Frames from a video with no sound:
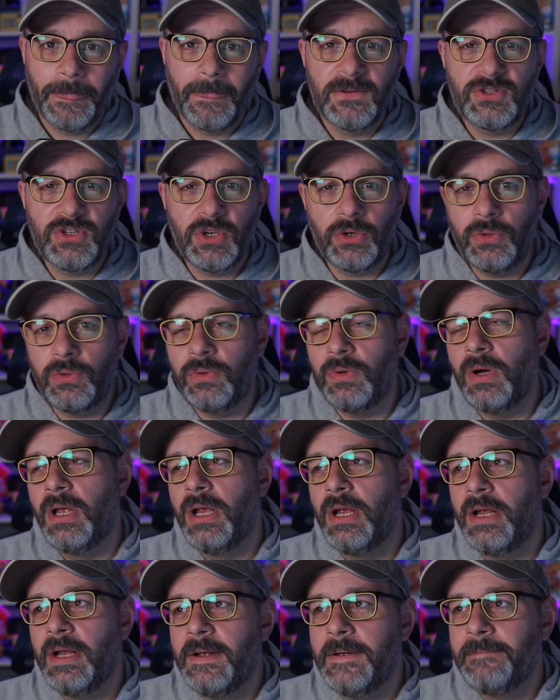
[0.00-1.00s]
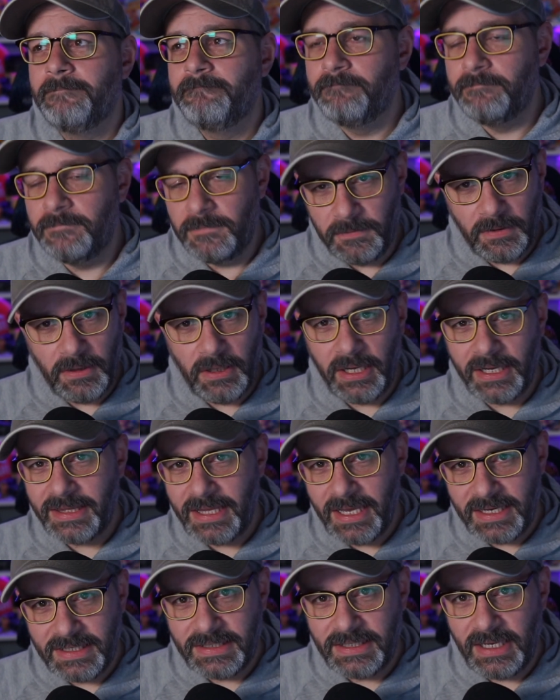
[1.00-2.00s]
So like
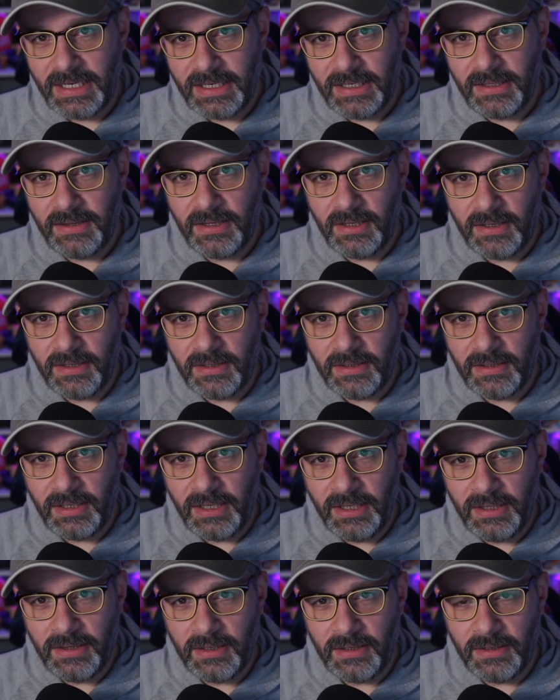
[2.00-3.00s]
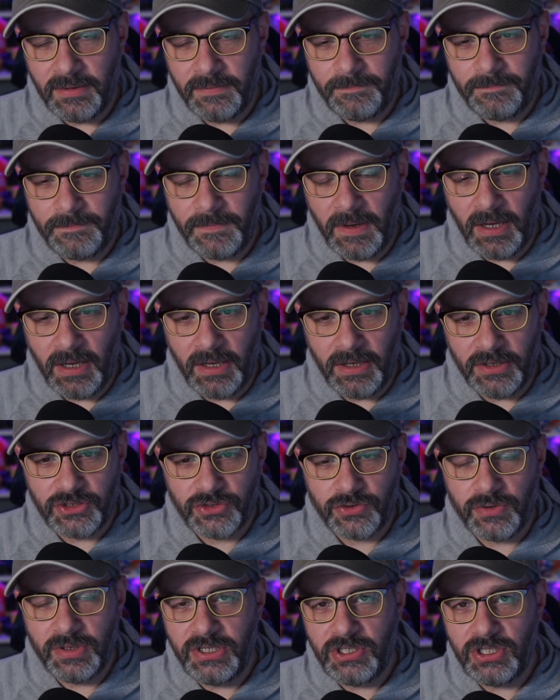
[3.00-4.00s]
they said in the in the uh,
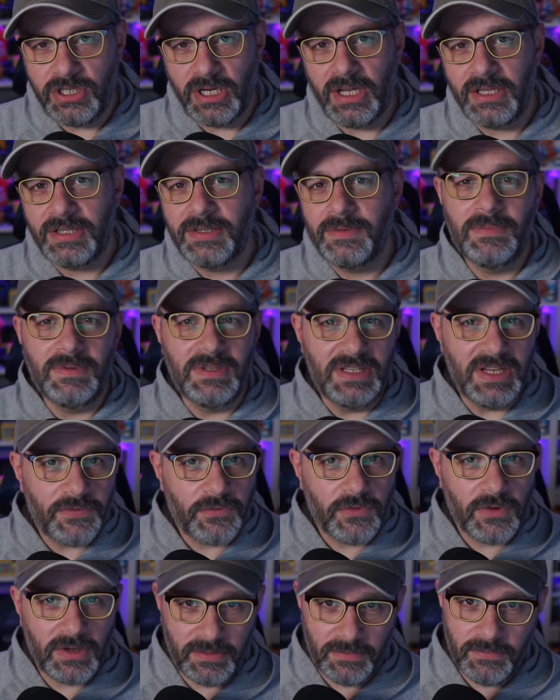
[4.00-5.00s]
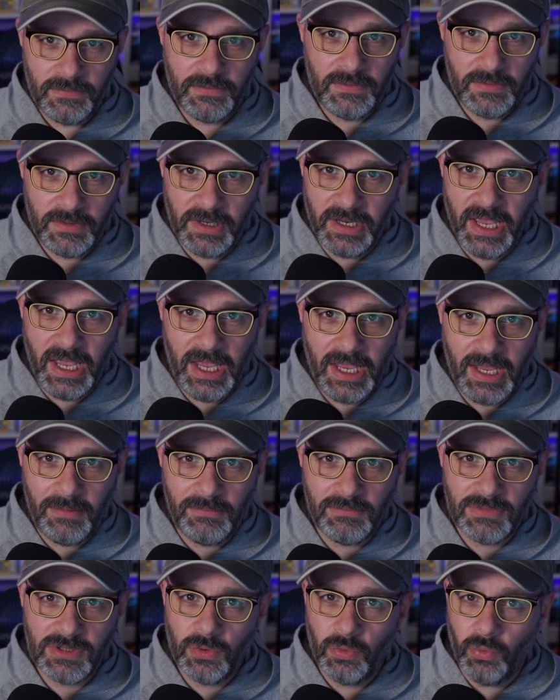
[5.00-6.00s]
screenshots, different
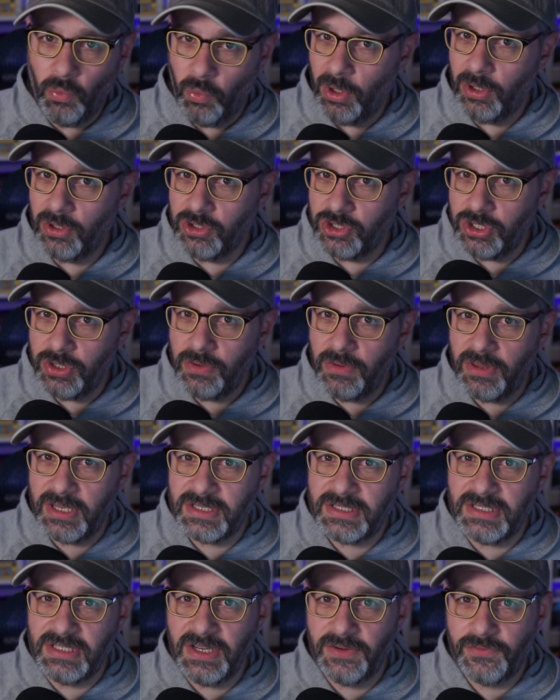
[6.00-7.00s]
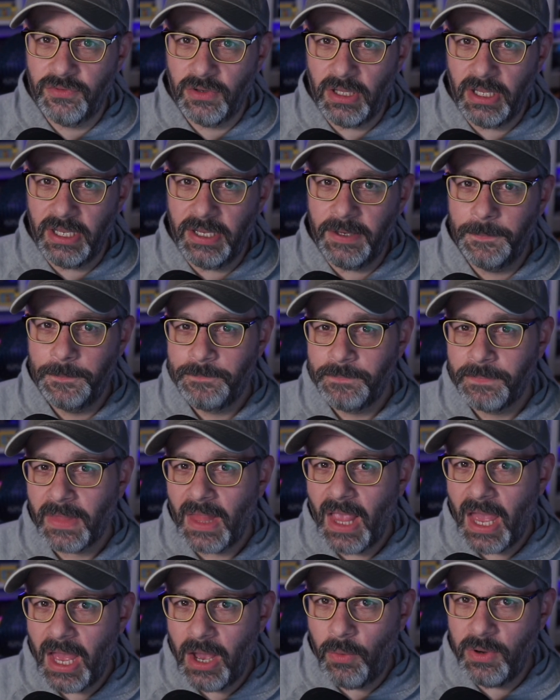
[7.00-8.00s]
games will do this differently.
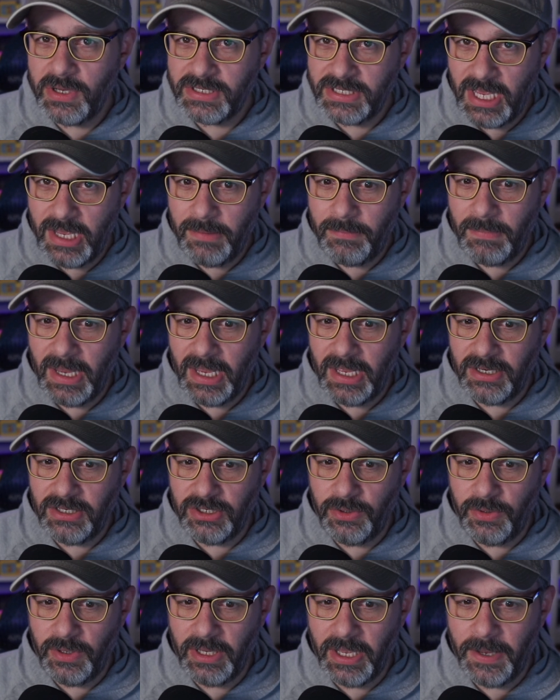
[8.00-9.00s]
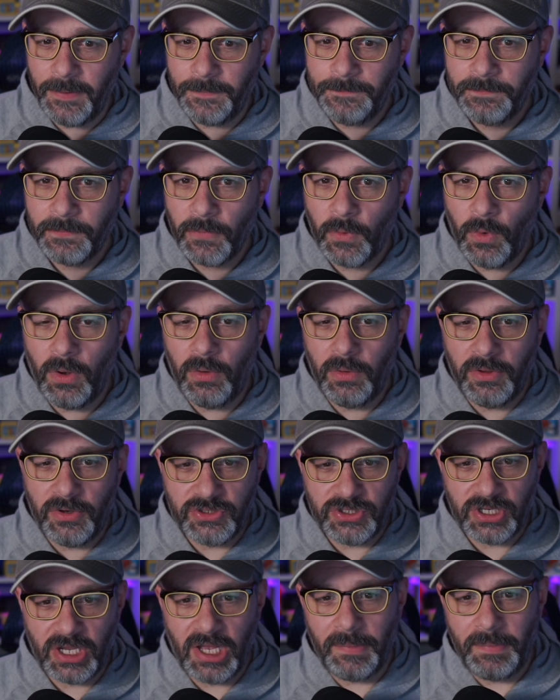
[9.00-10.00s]
How is Hitman doing it? Well,
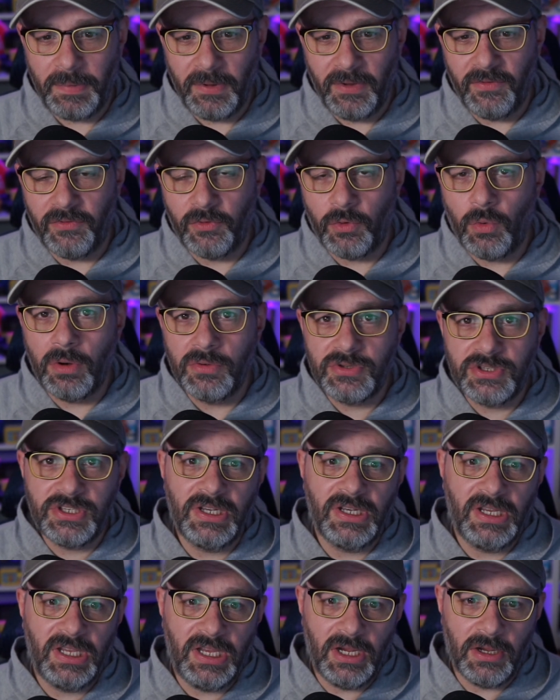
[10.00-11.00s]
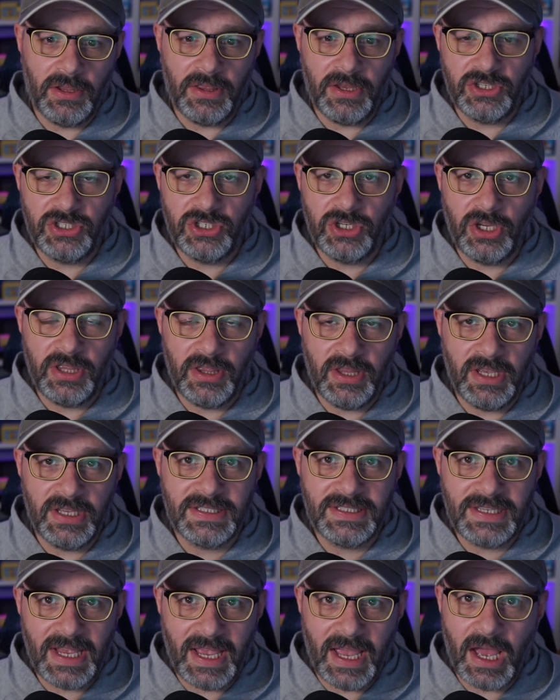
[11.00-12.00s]
there's a couple of quotes in here that should that
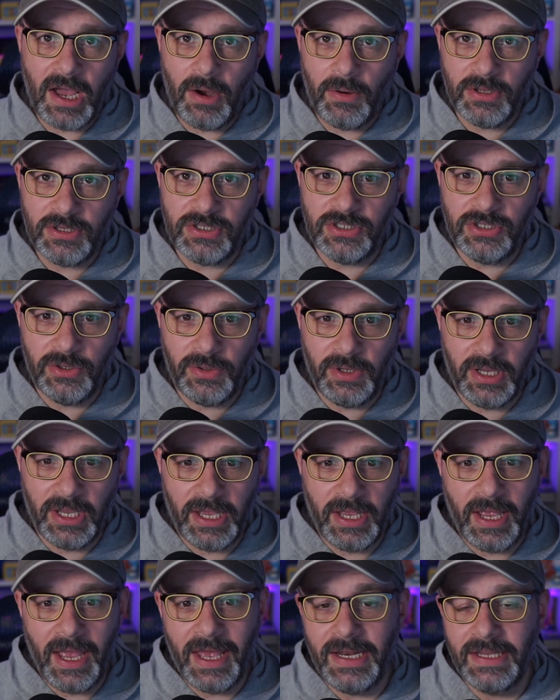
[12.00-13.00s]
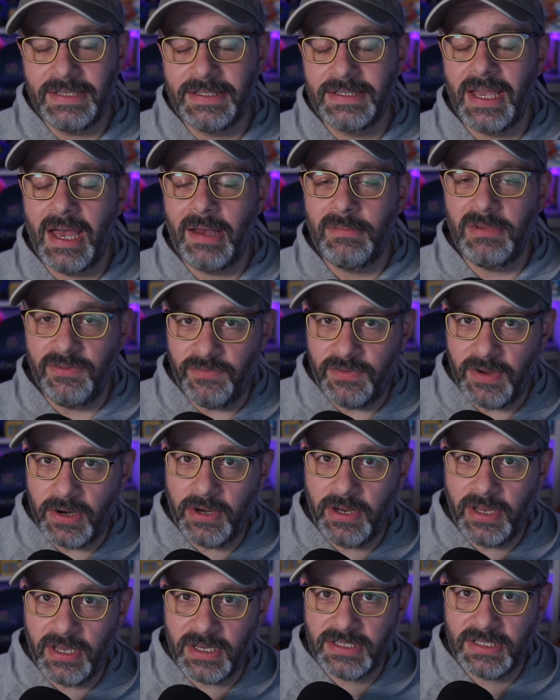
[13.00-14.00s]
say how it's doing it, and it's got me
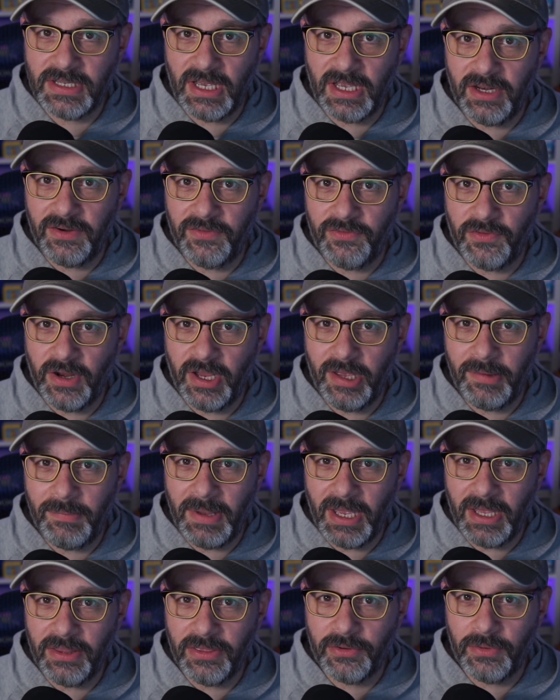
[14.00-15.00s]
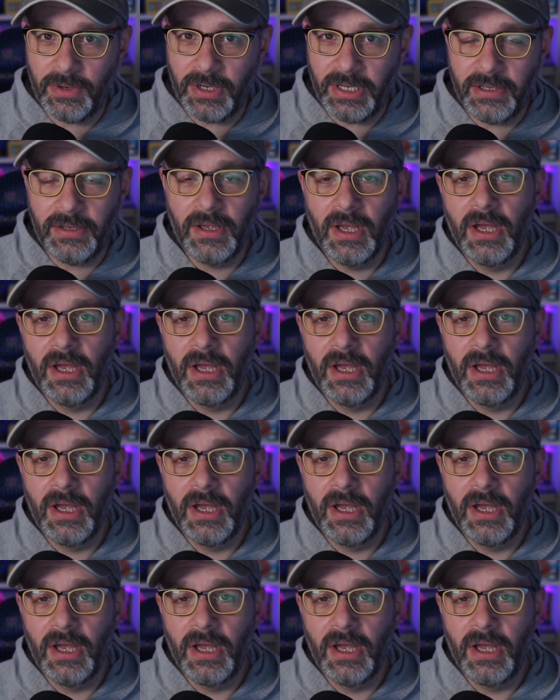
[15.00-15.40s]
very excited for Hitman three.